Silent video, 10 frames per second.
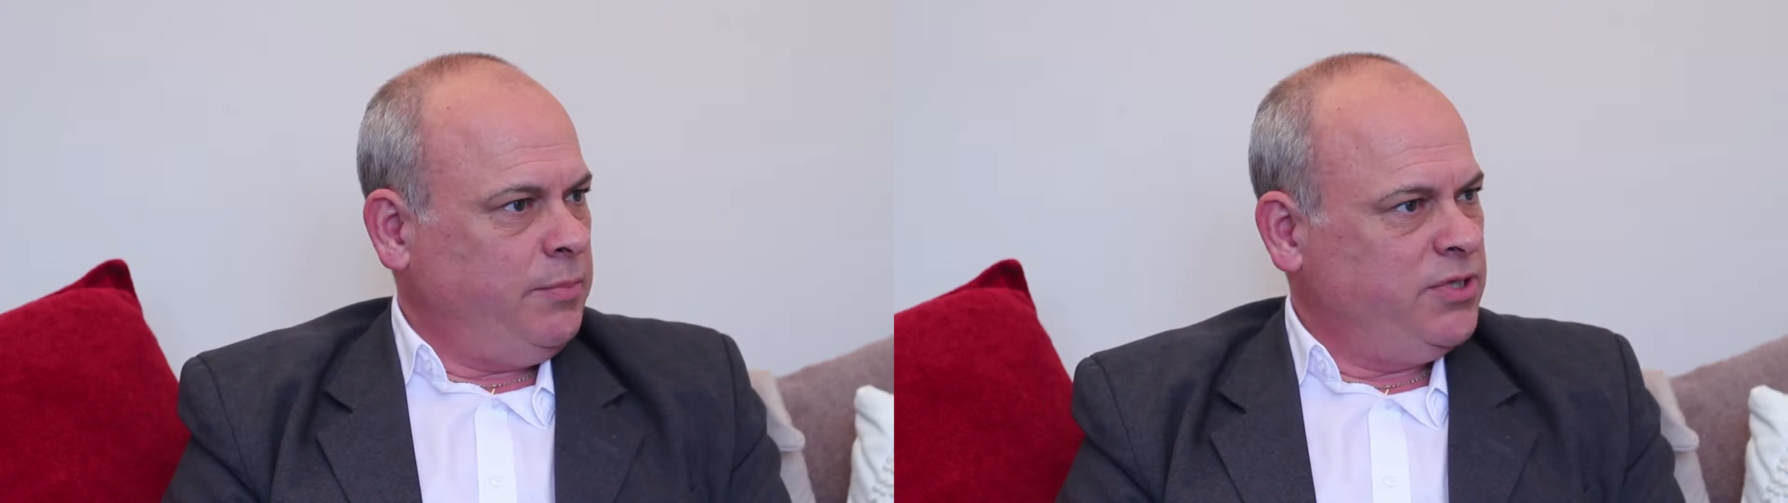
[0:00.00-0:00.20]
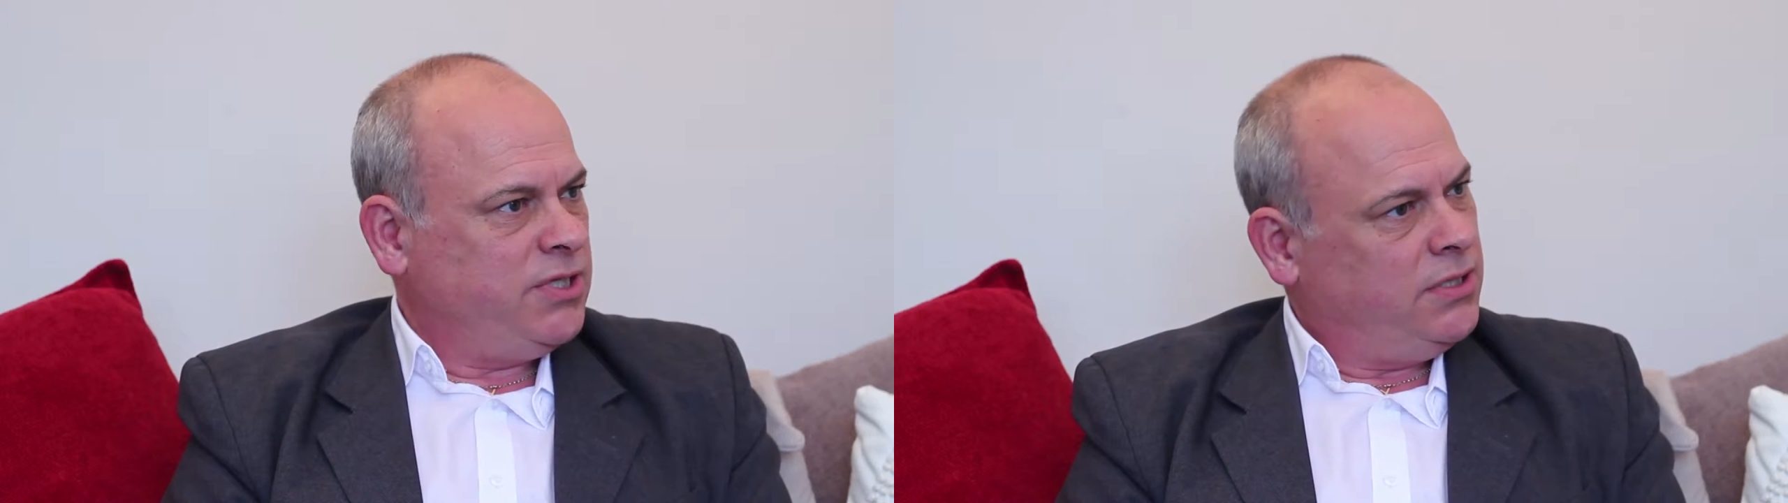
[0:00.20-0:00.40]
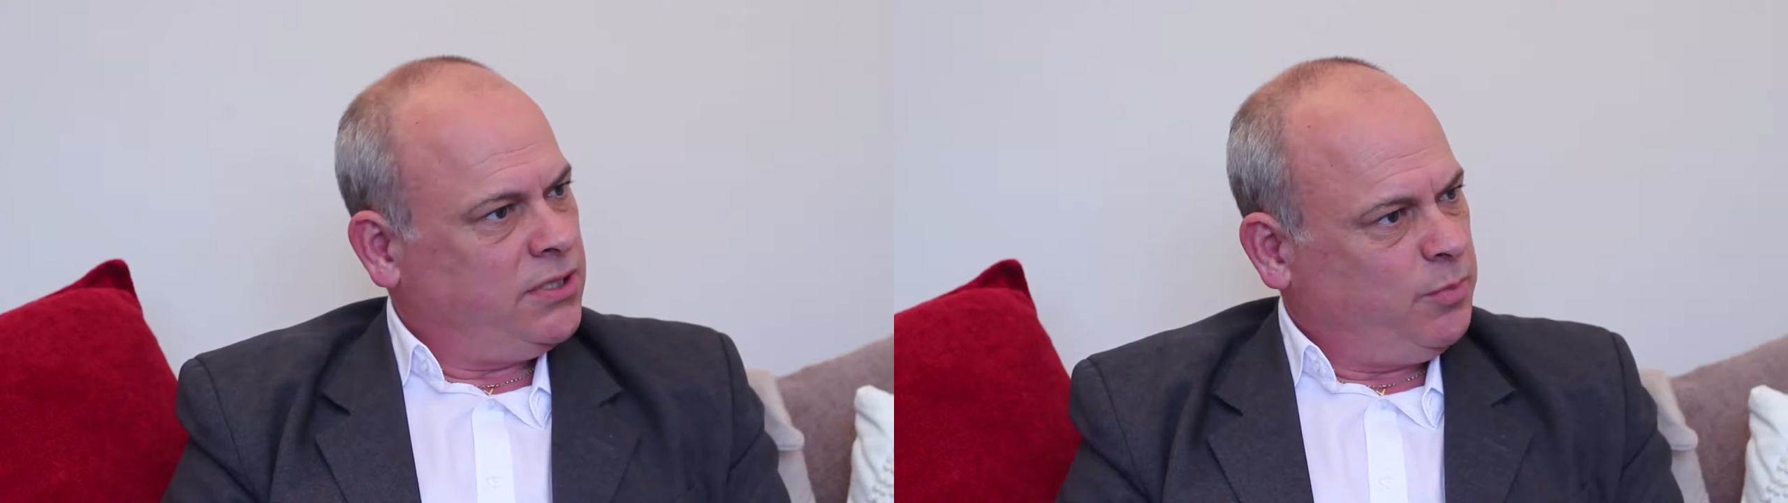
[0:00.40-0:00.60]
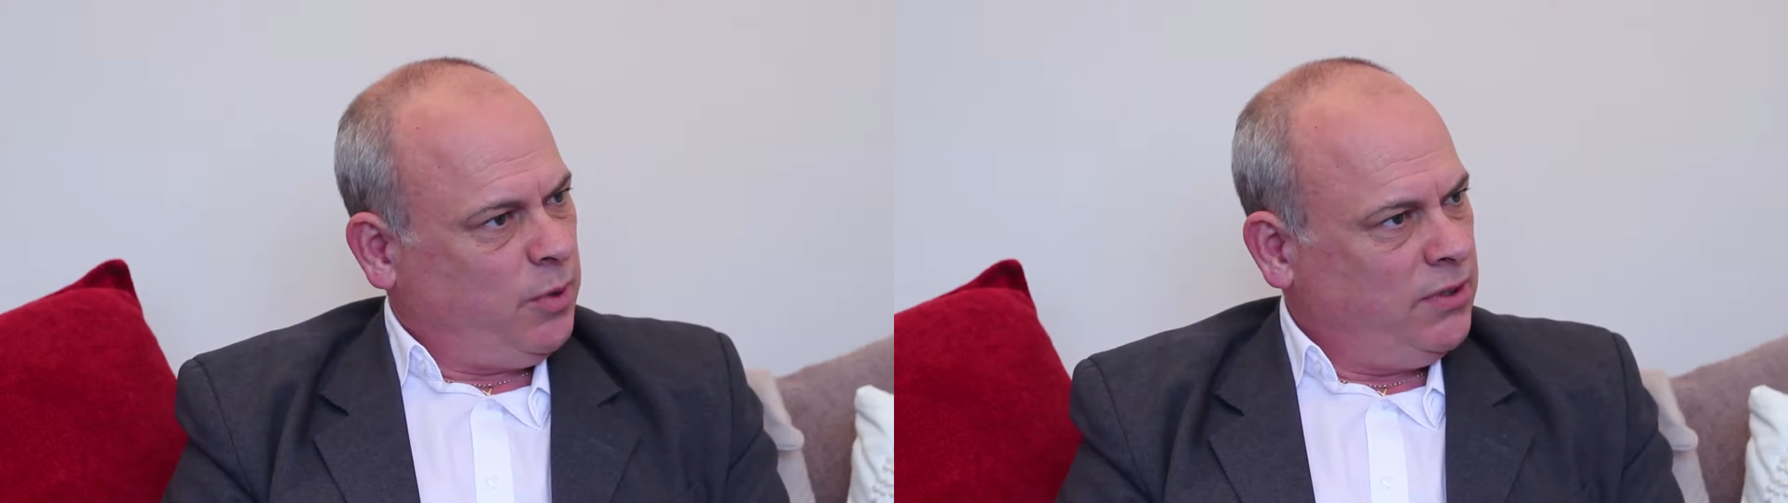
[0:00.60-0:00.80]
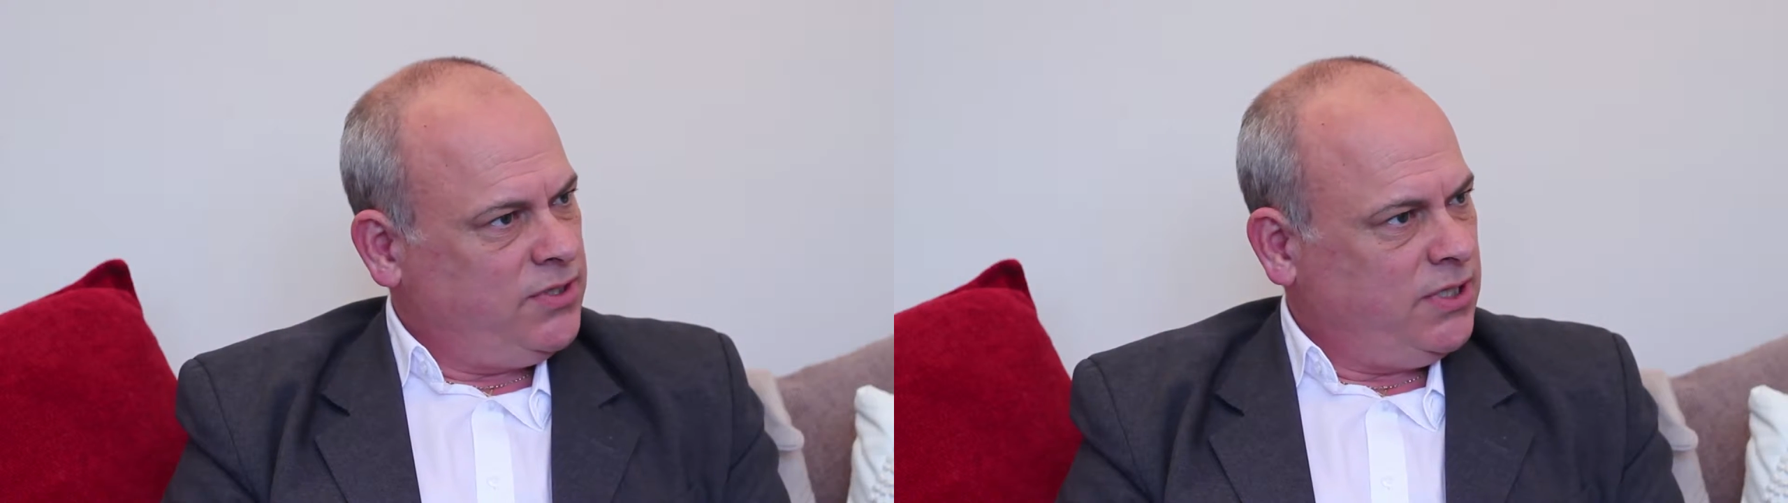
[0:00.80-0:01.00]
procedures,
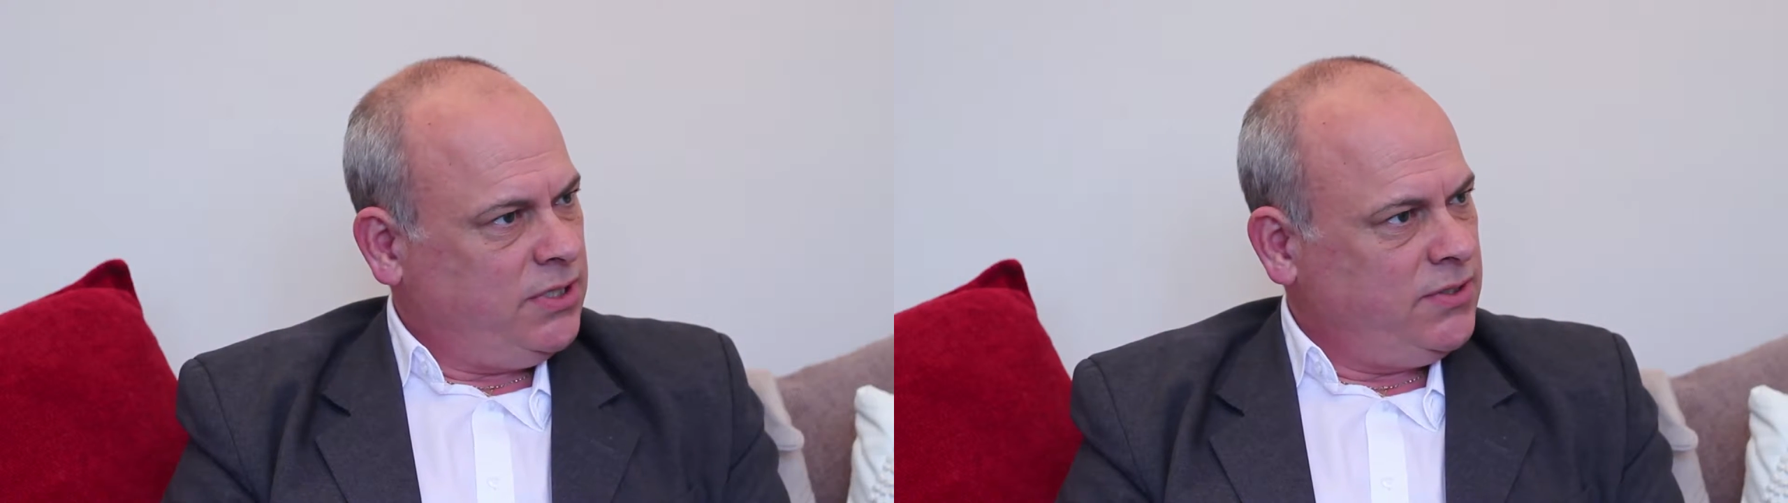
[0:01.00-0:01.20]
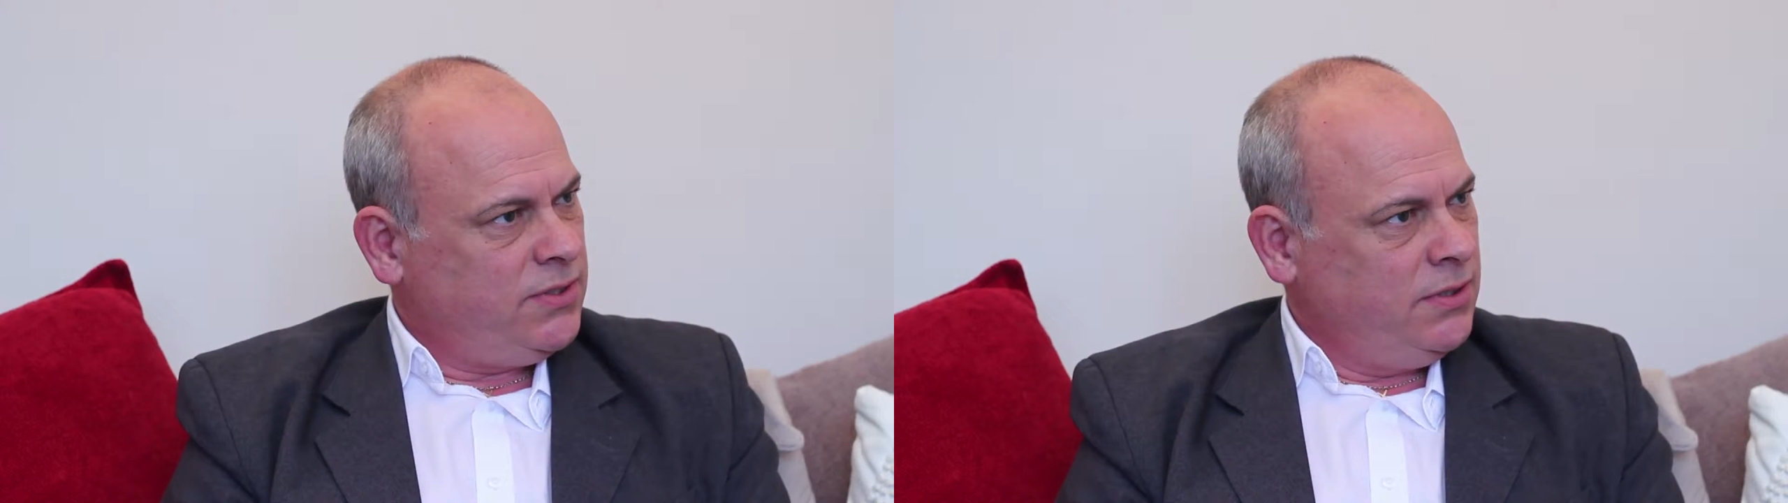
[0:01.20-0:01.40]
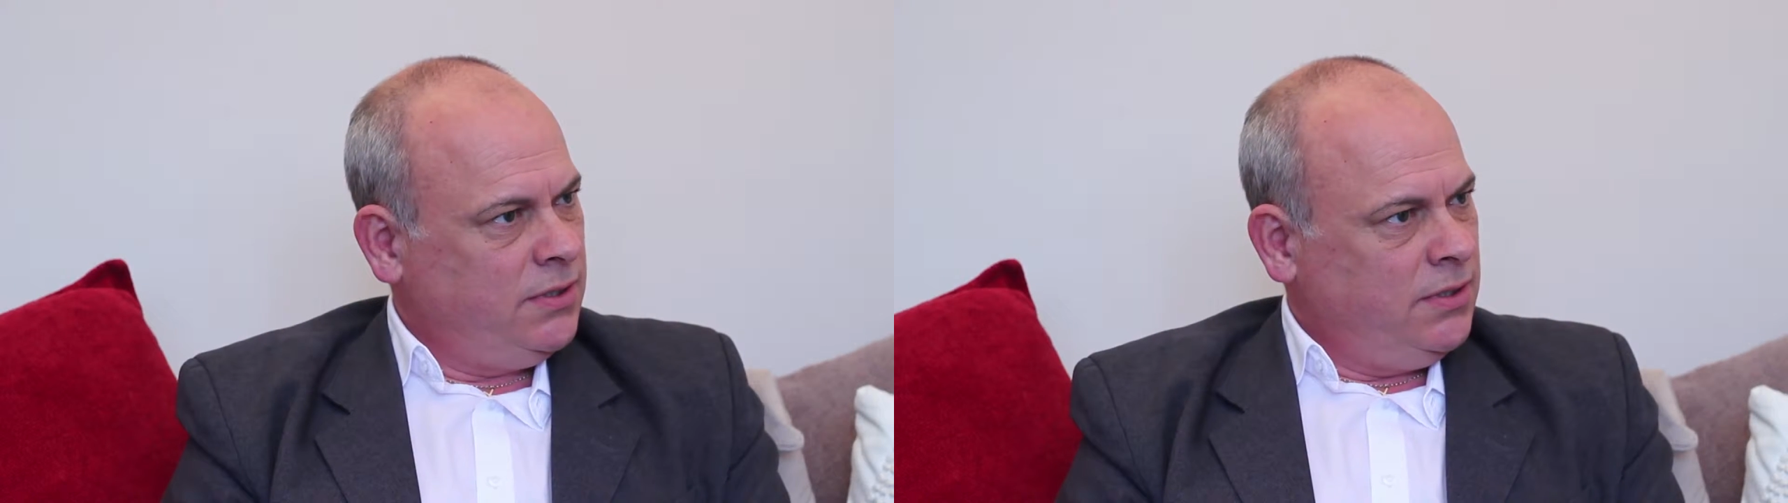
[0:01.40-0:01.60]
policies,